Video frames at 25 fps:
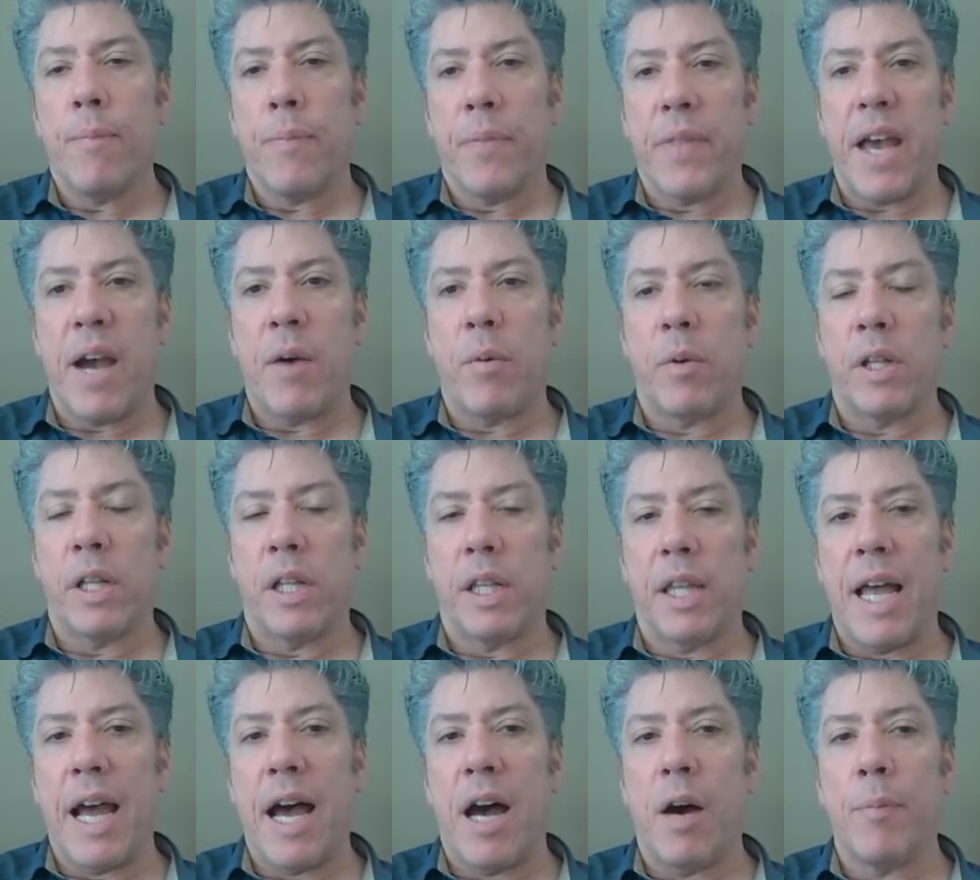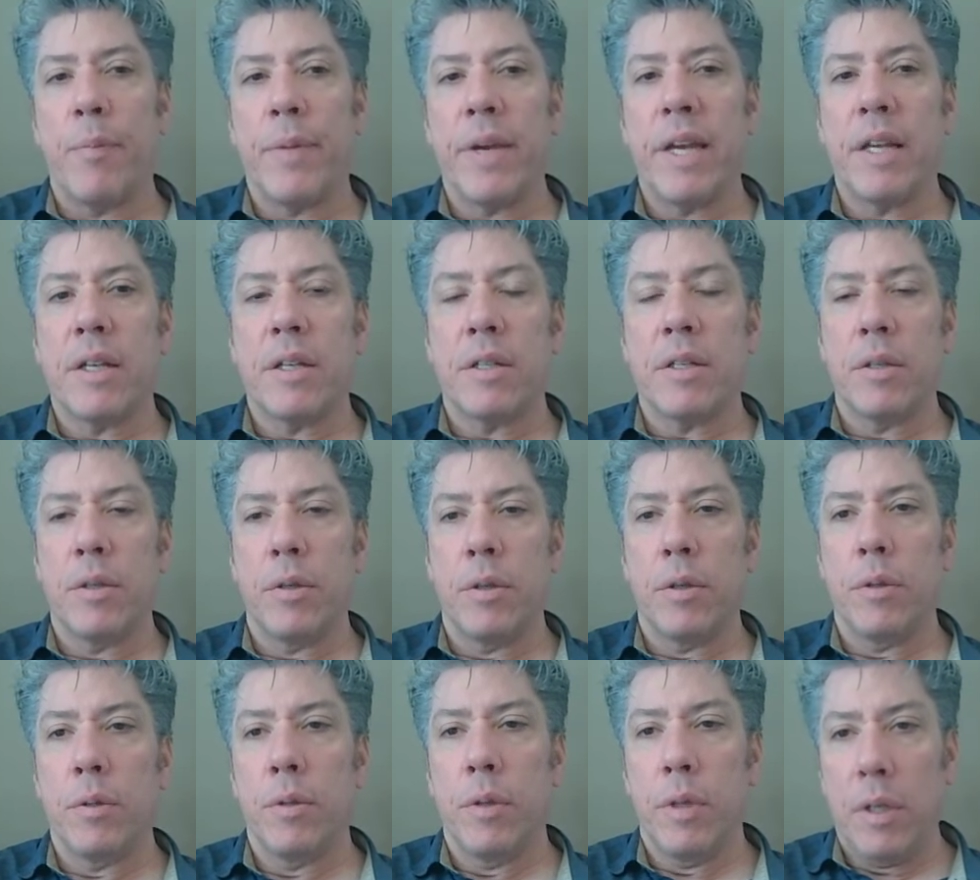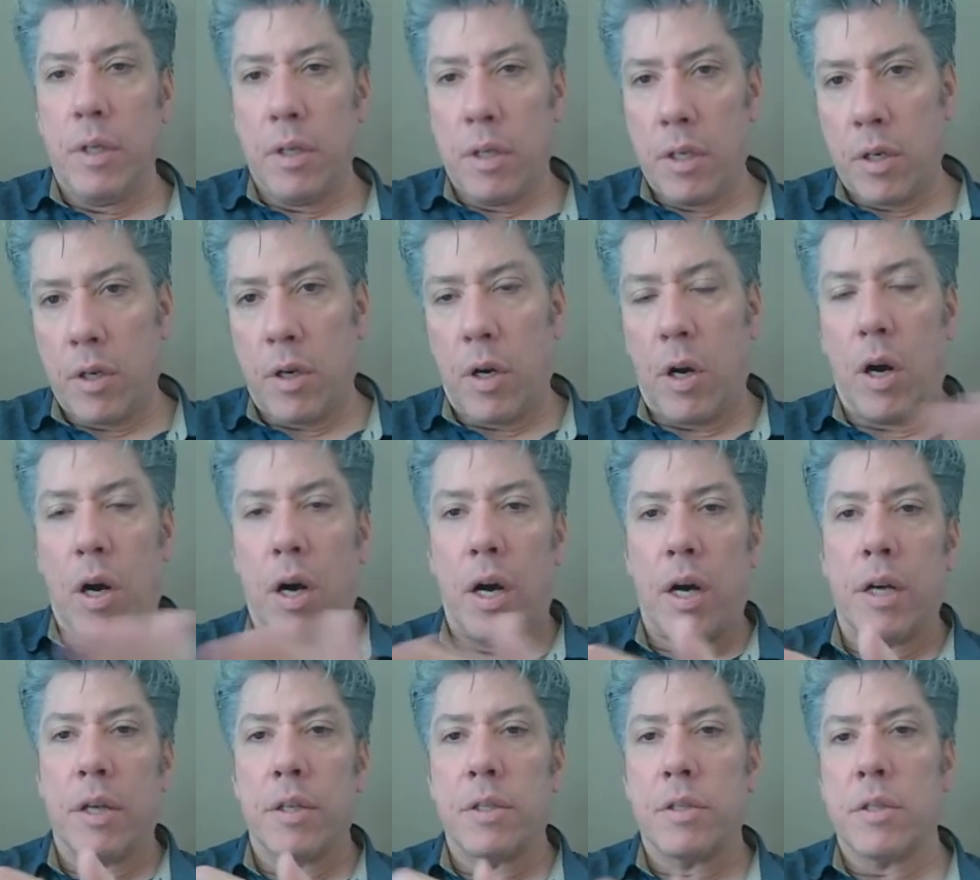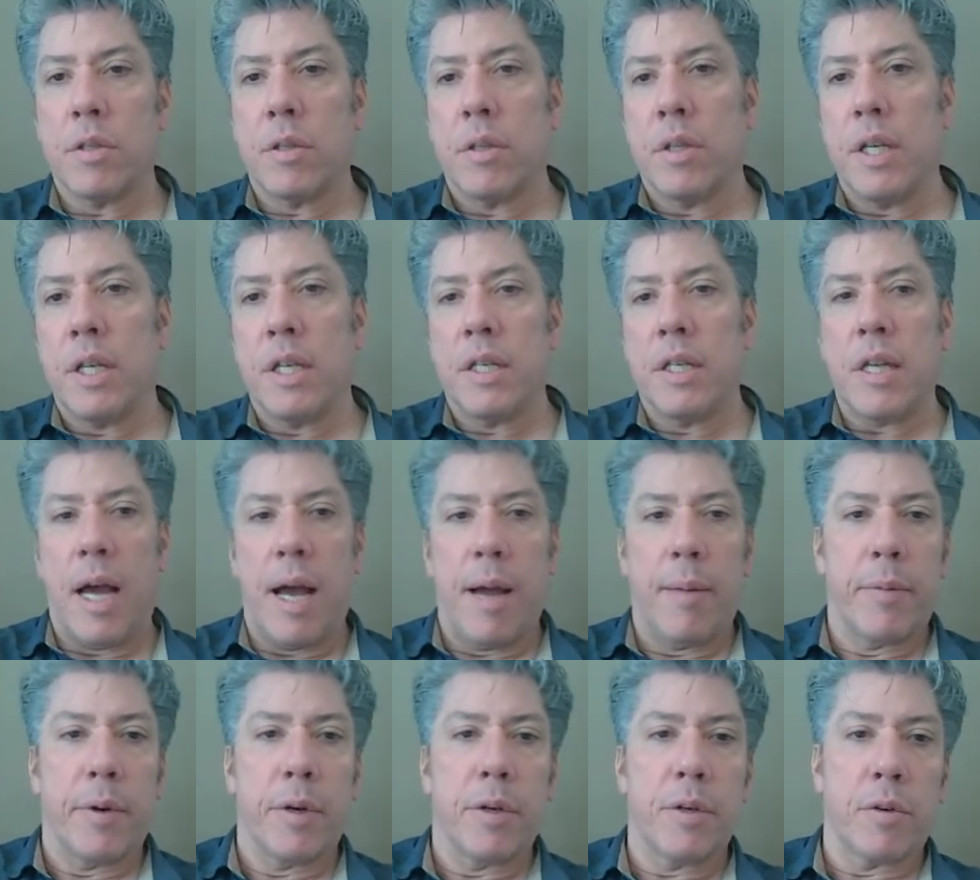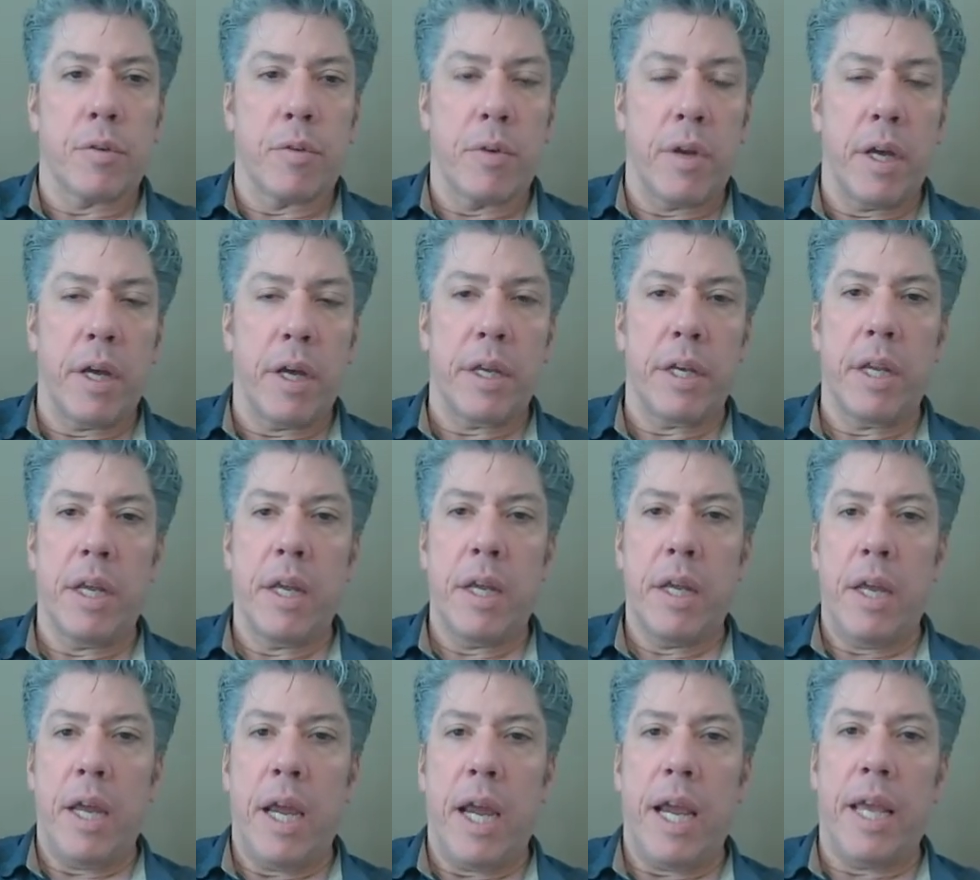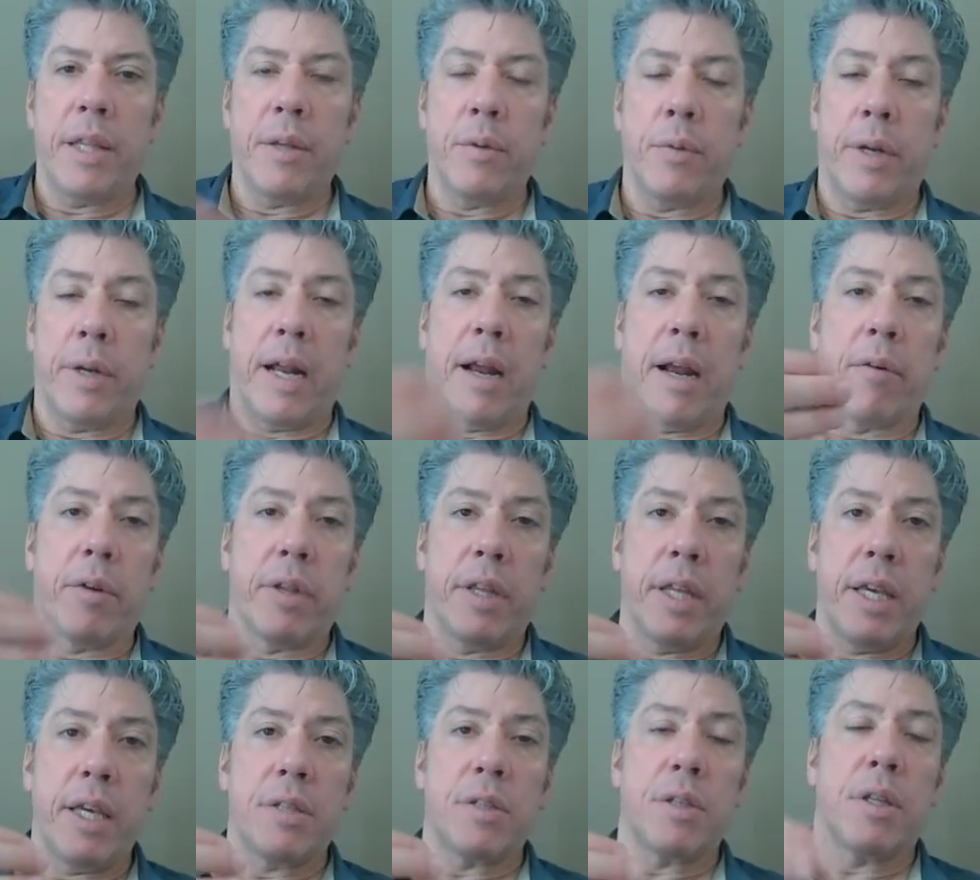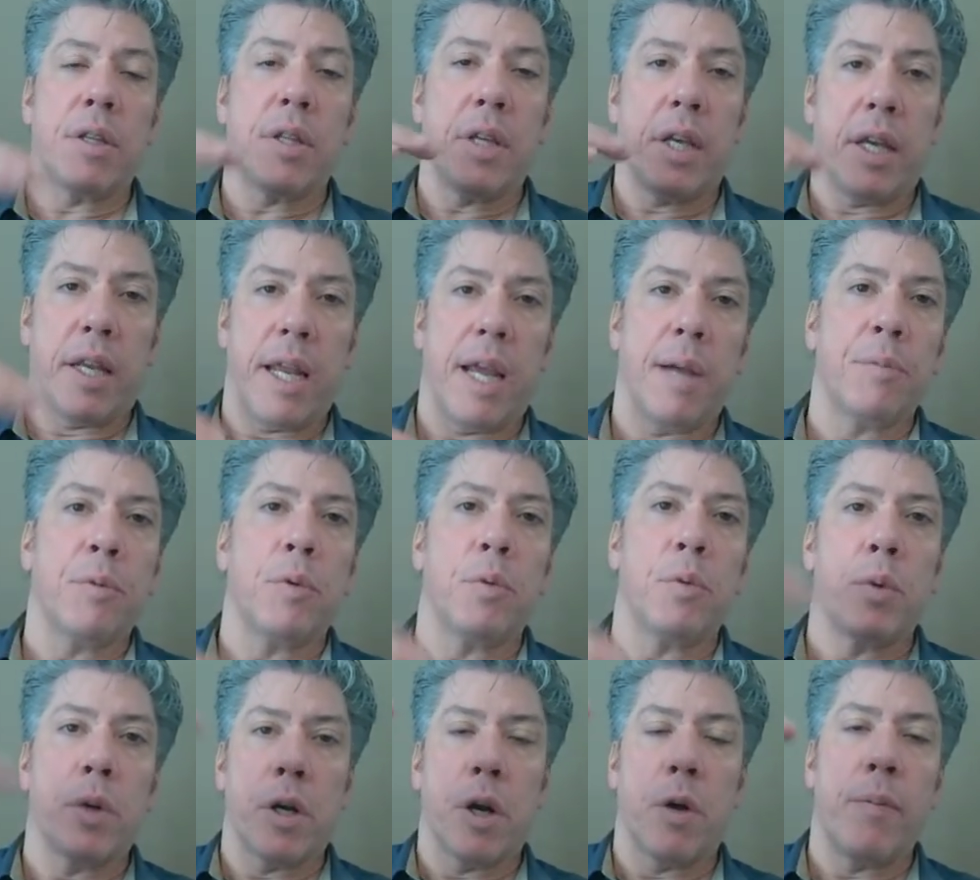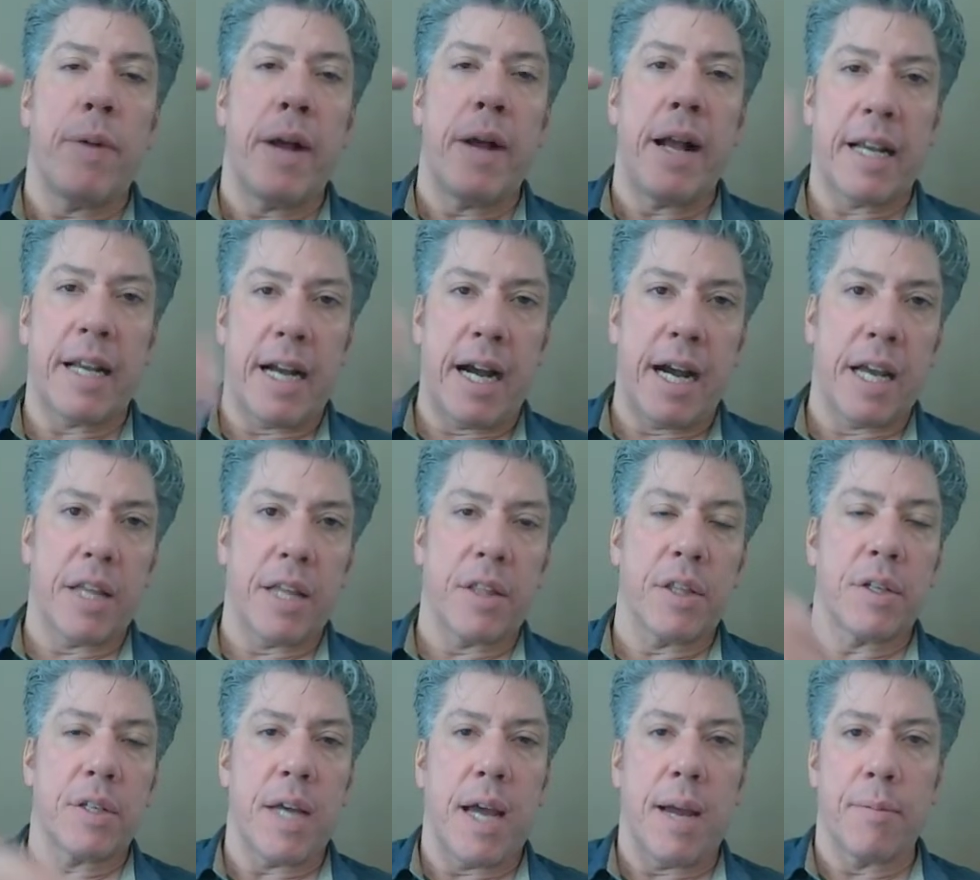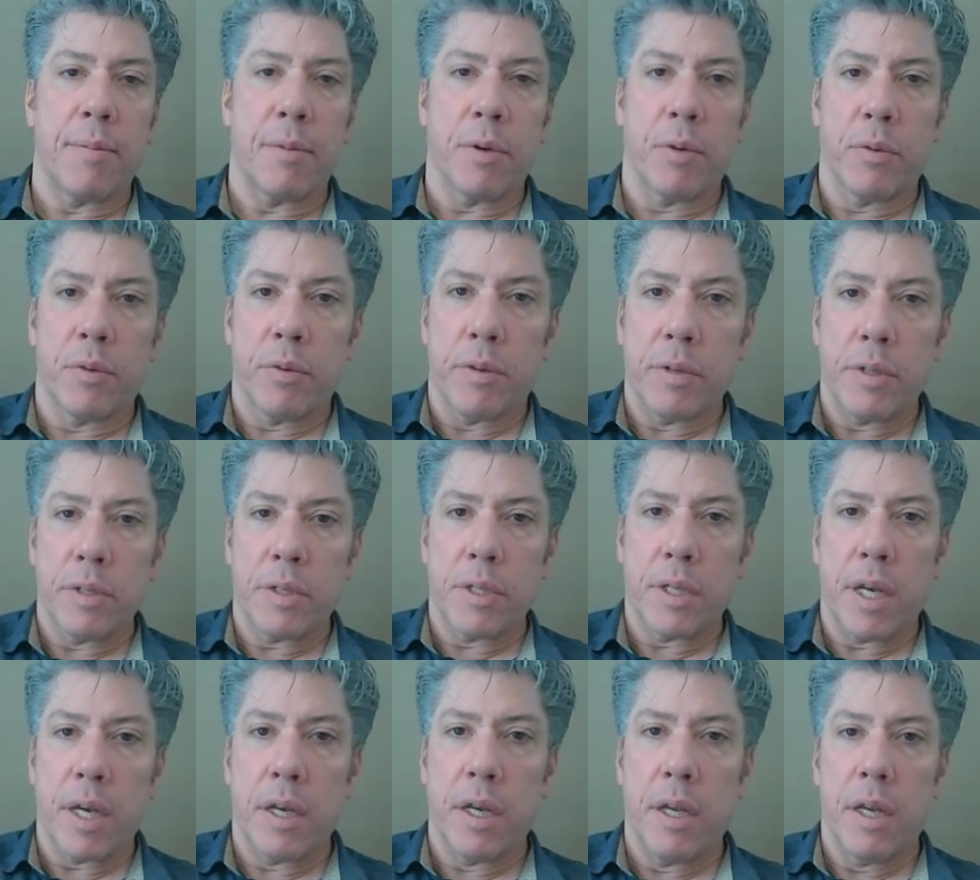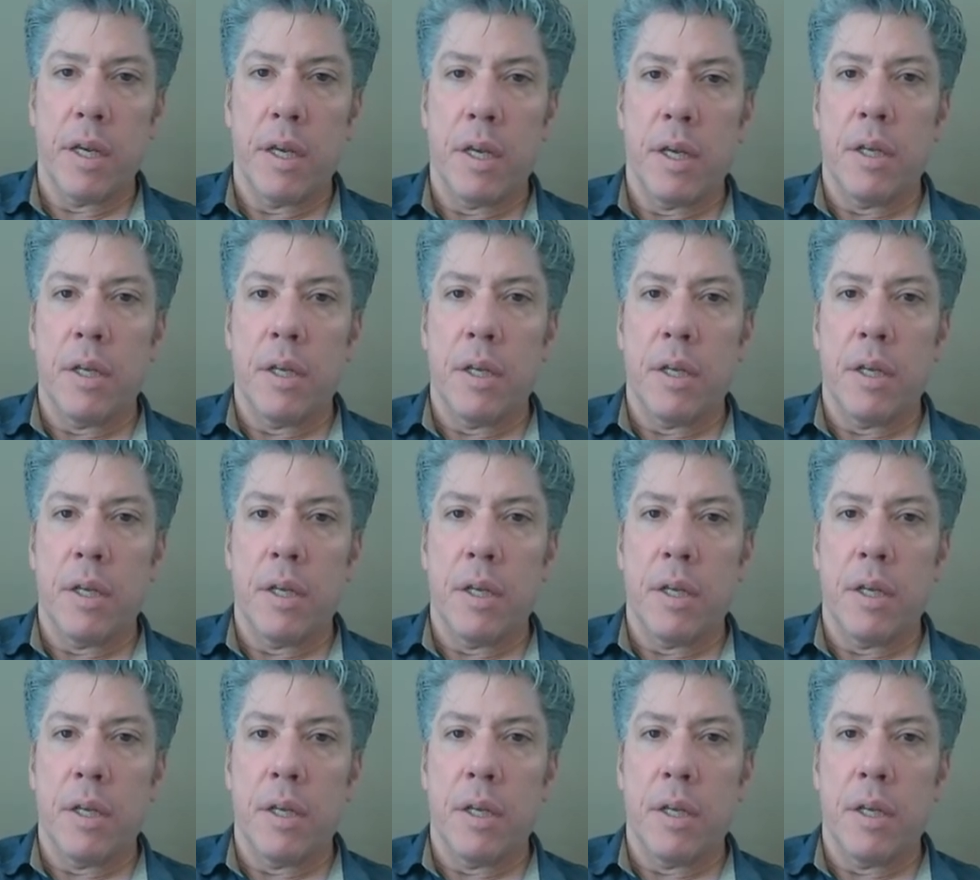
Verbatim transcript: That will allow me to cause the timer to run. And then when I release it, the enable will go back high and the timer will reset.